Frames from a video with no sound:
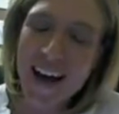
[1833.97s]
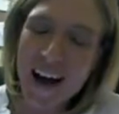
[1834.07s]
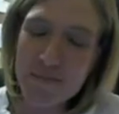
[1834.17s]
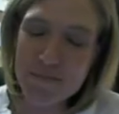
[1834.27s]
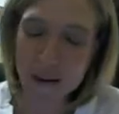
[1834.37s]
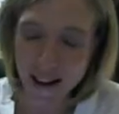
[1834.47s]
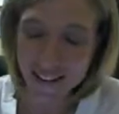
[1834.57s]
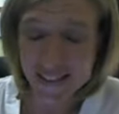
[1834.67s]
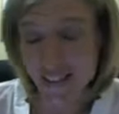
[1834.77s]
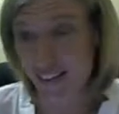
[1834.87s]
I'm
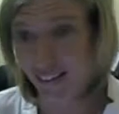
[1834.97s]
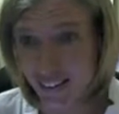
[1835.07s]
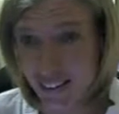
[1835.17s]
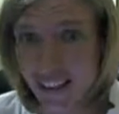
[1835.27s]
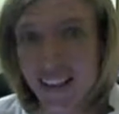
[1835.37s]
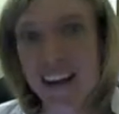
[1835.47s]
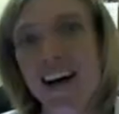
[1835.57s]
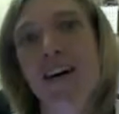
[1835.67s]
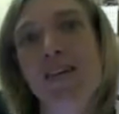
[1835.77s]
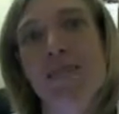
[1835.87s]
biased, clearly,
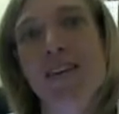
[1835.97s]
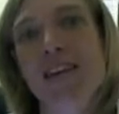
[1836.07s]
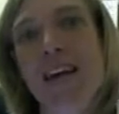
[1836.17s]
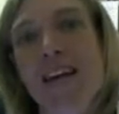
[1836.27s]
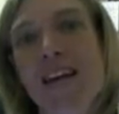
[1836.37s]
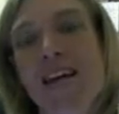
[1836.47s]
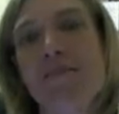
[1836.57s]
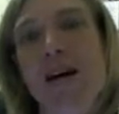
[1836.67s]
in